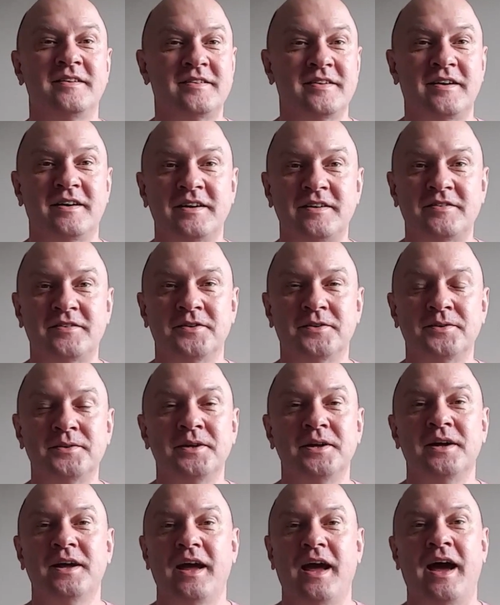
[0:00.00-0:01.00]
the
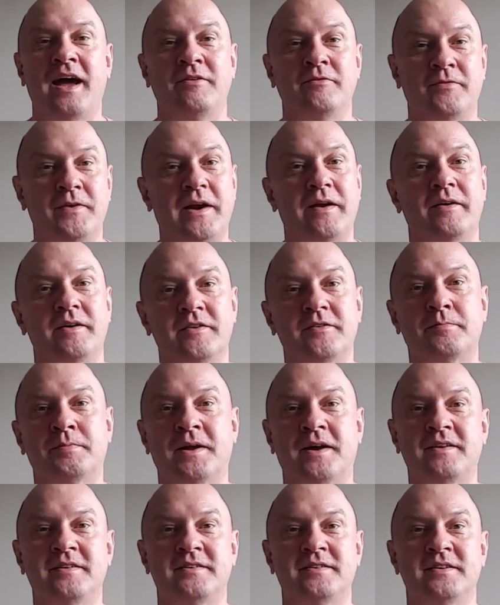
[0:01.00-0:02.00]
title and various
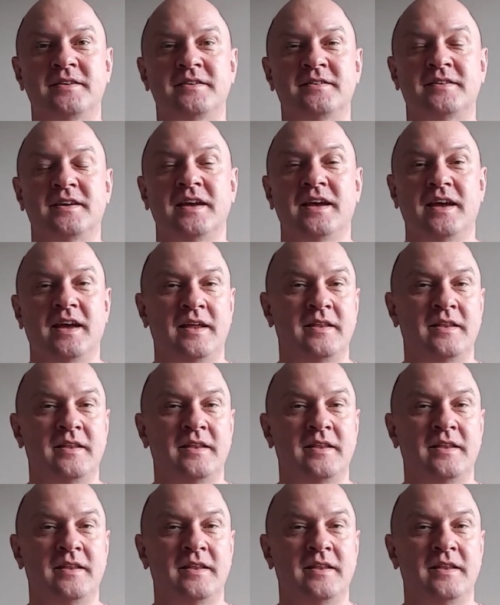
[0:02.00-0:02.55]
places